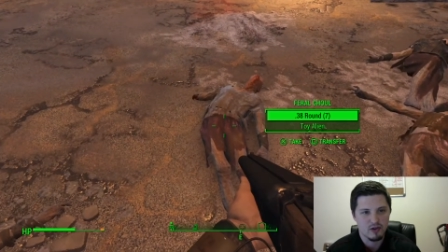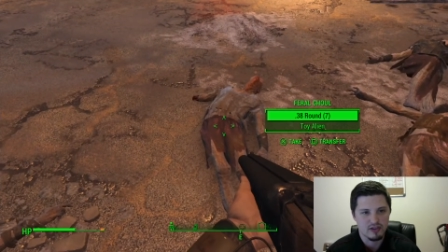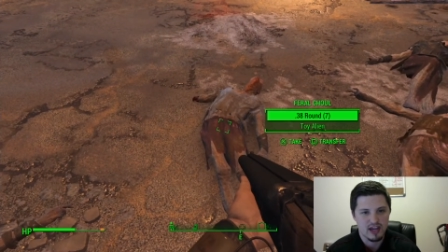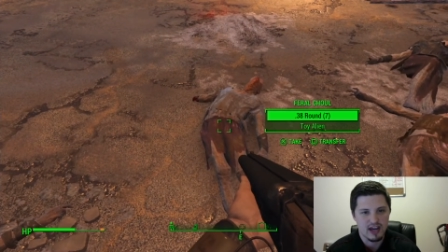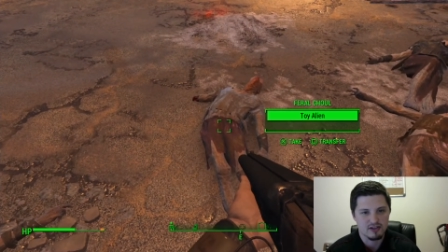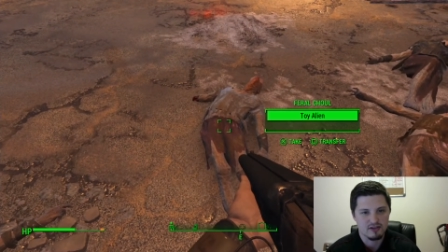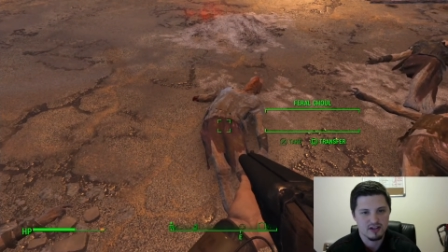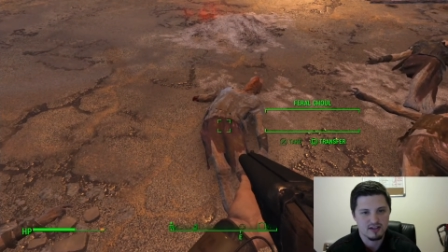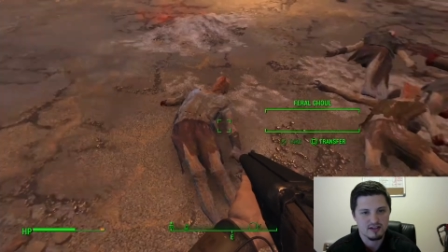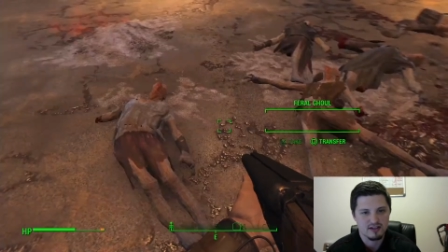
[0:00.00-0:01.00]
the answer
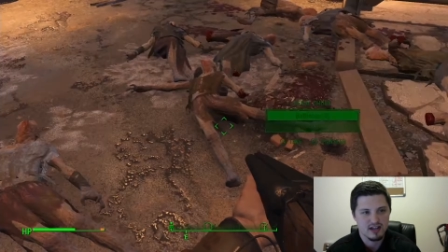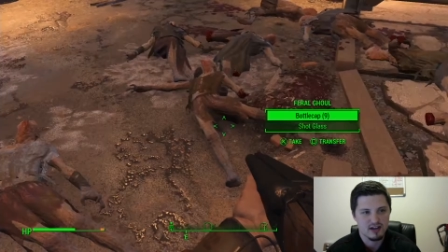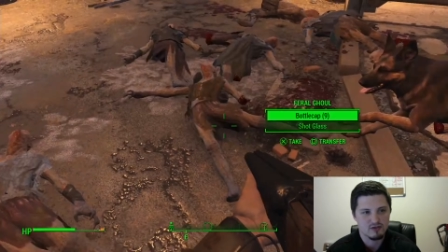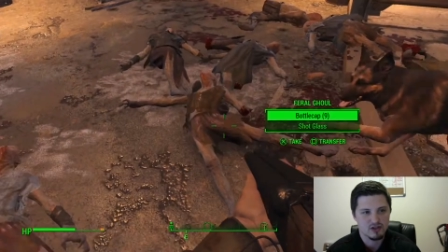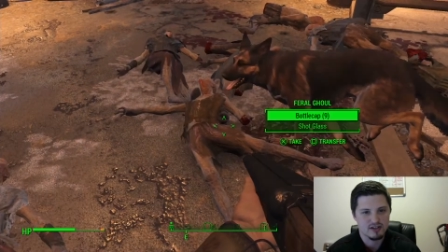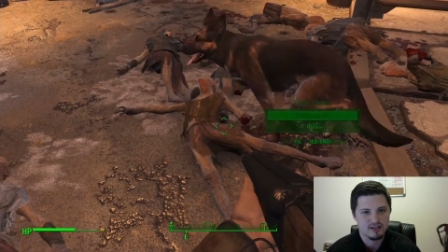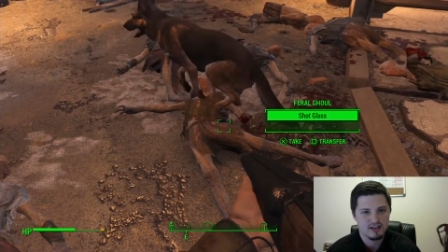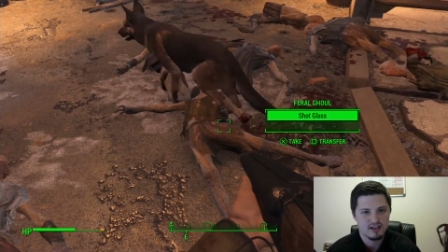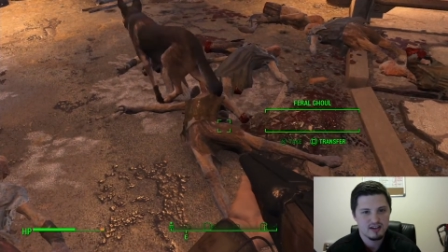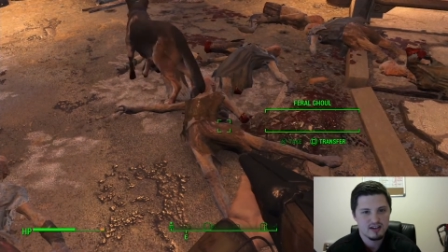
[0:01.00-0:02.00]
is instead of just
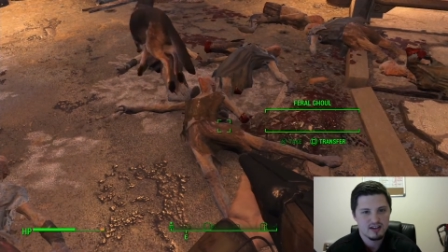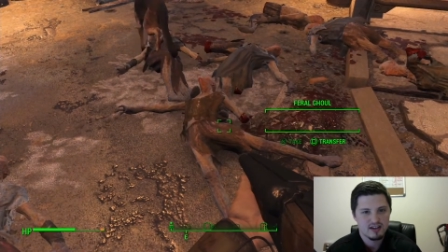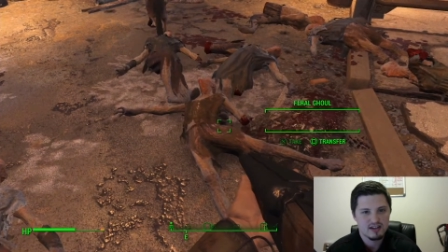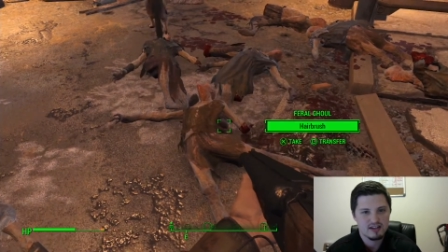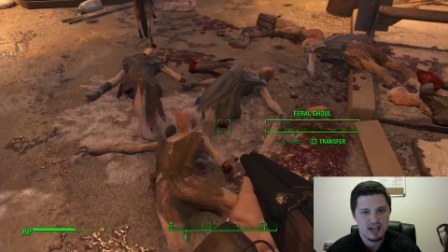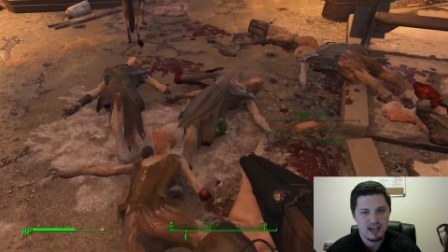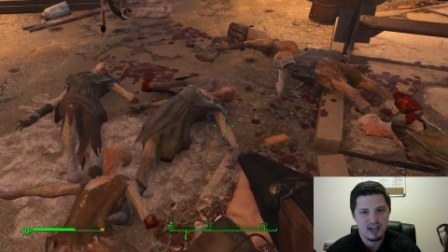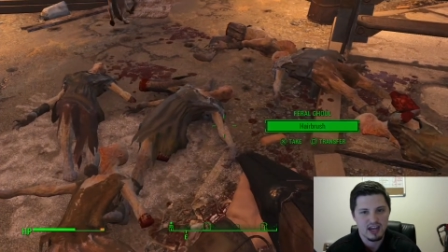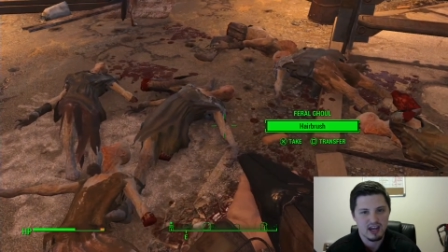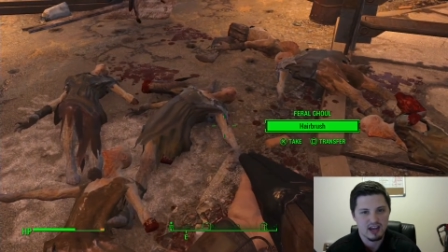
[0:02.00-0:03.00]

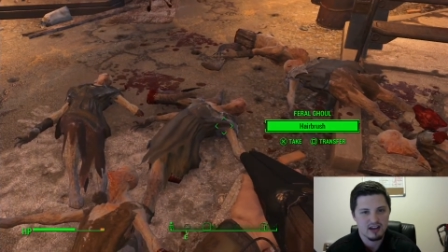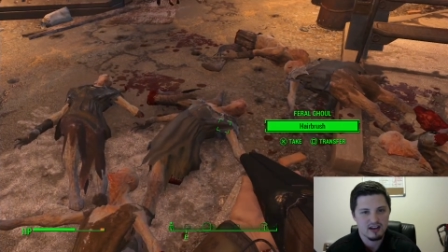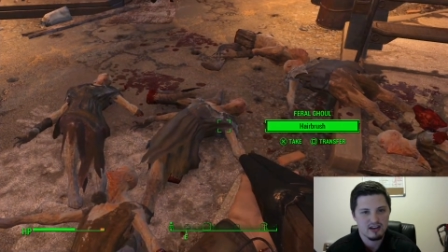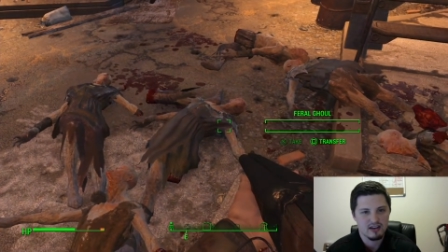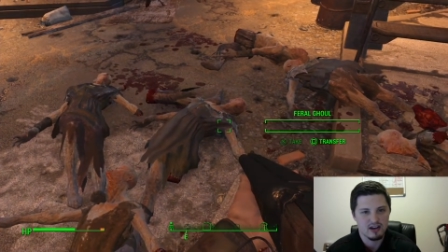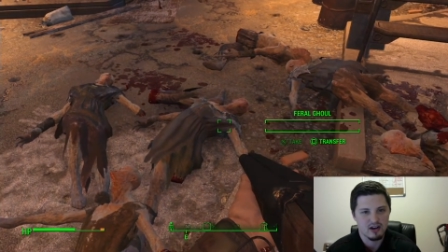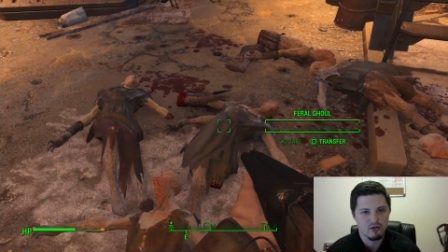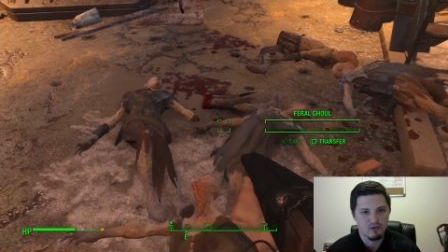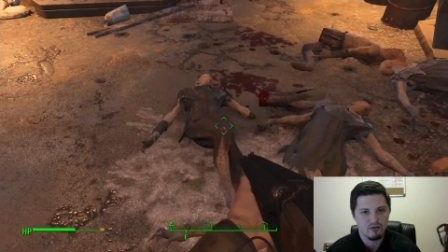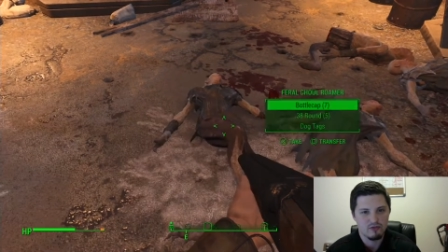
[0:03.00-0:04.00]
taking, you
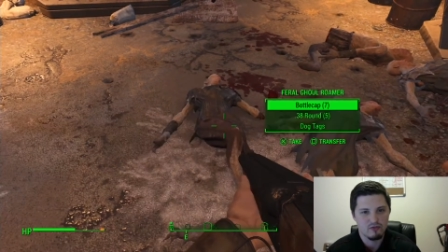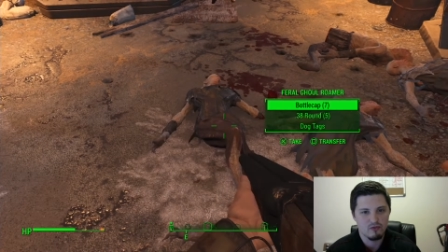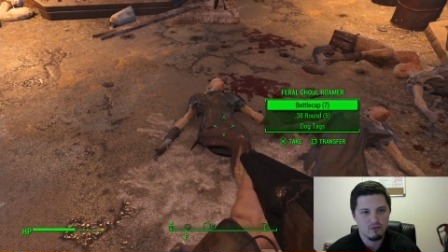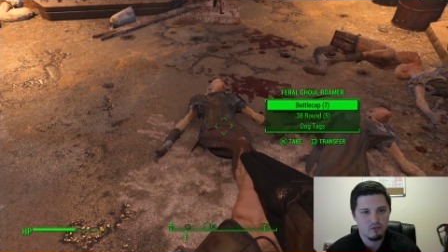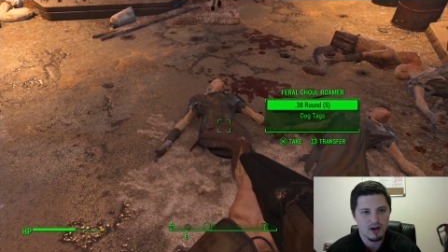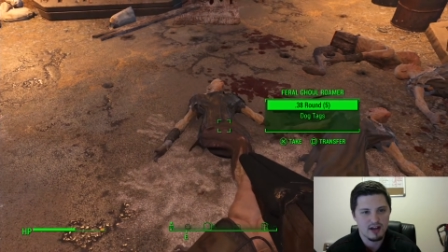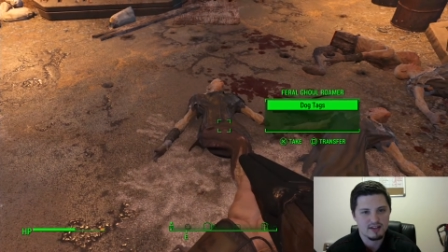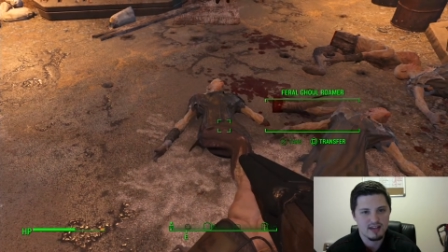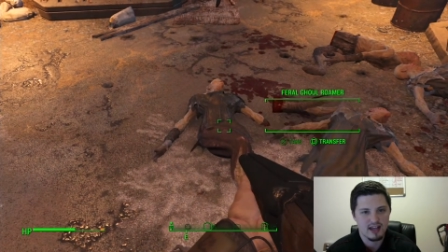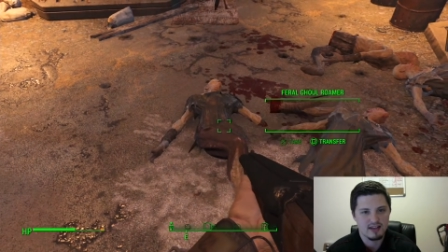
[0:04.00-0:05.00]
know, what it
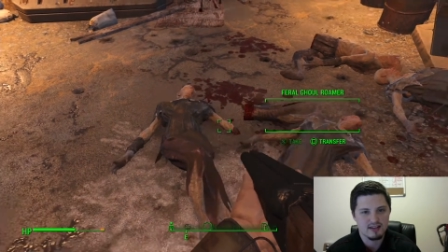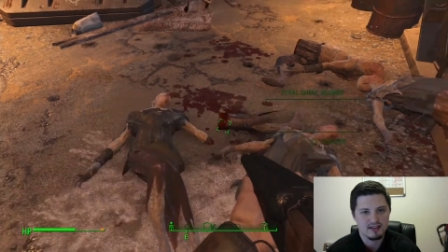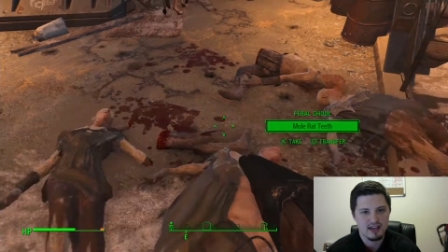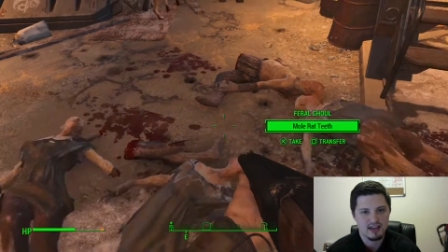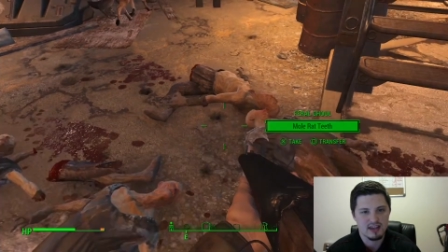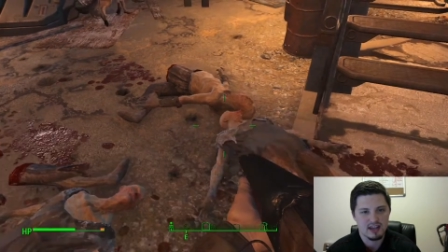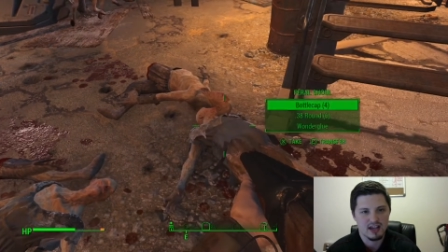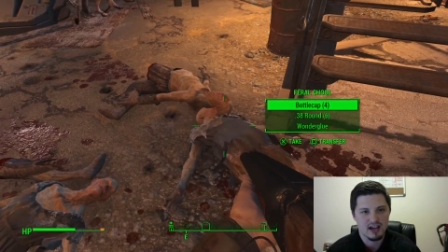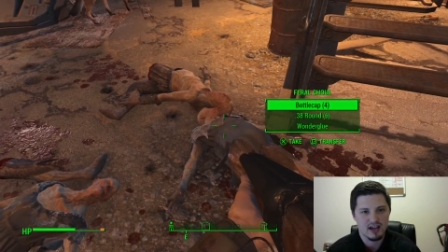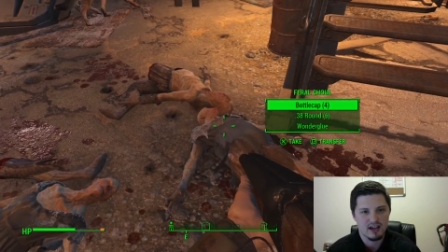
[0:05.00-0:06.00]
says in
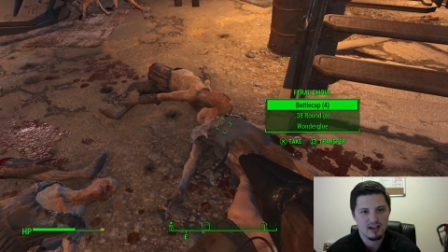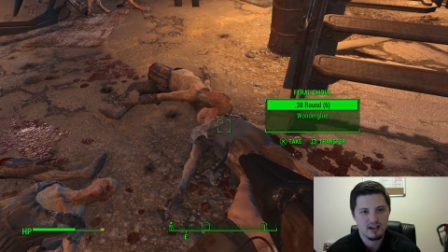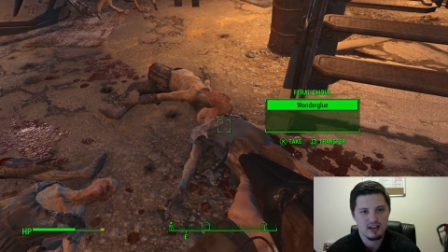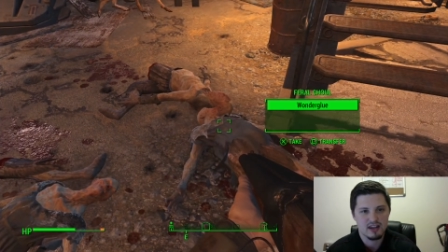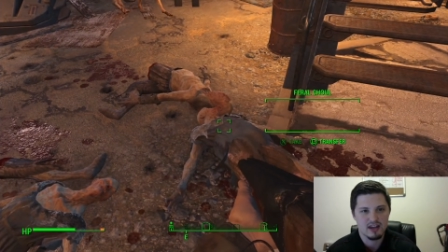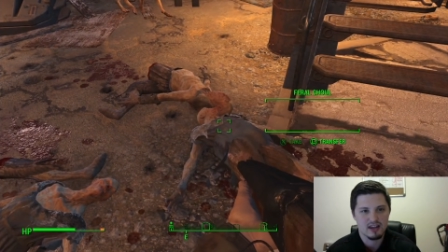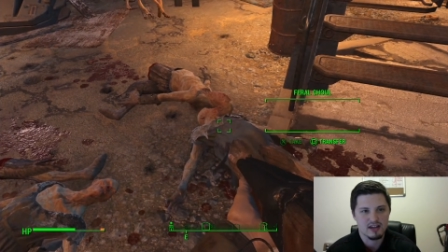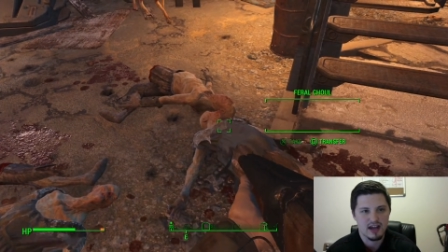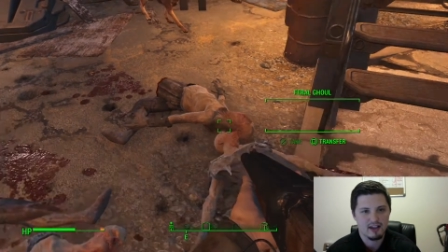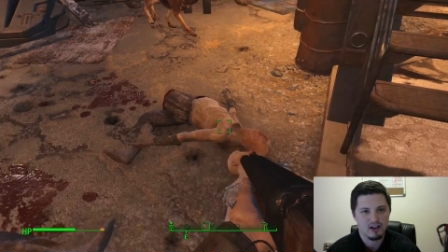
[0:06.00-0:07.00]
the
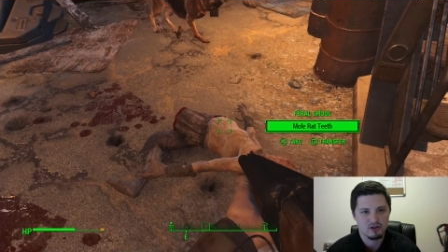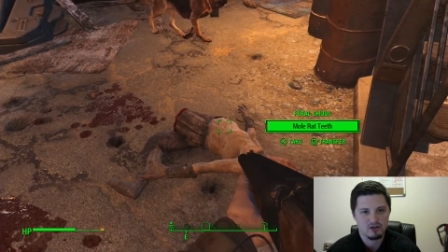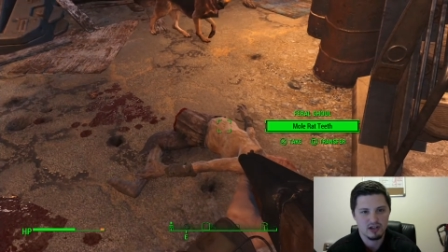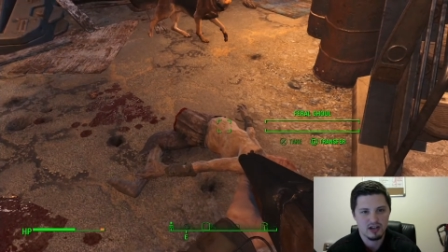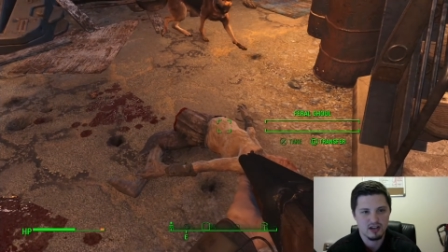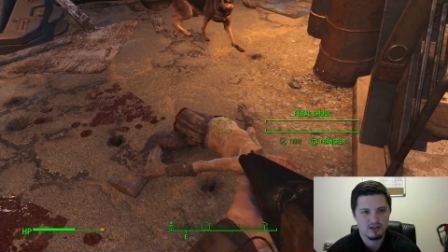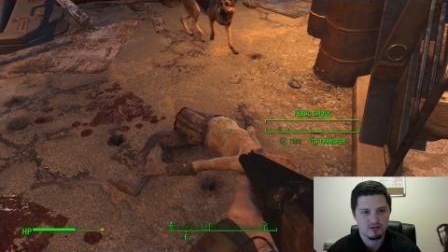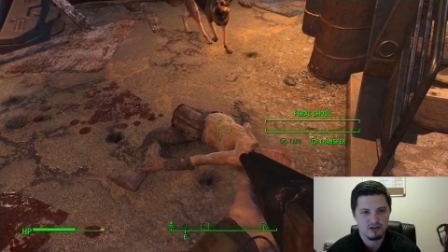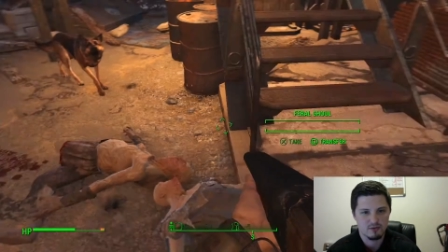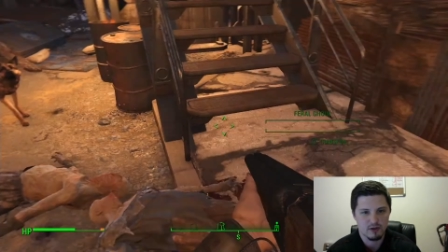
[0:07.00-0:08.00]
dialogue tree is
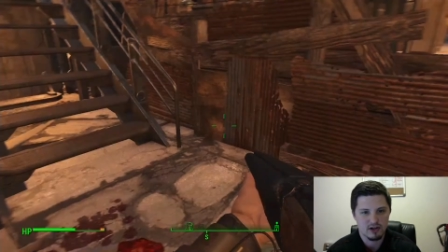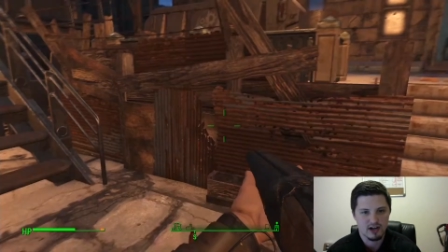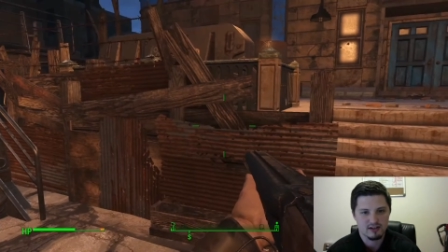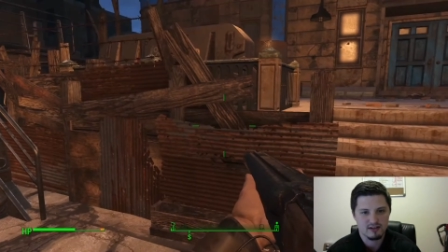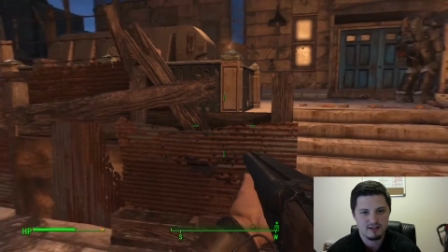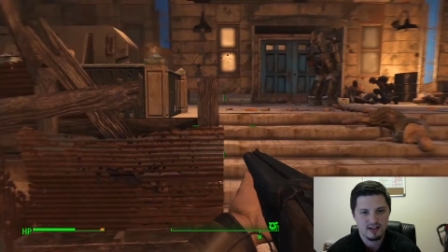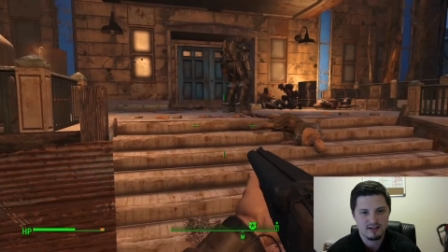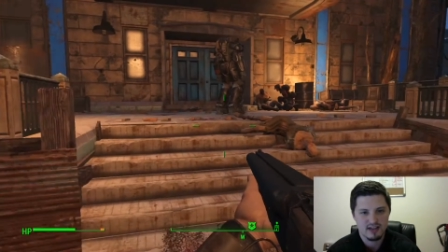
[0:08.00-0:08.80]
what your character says.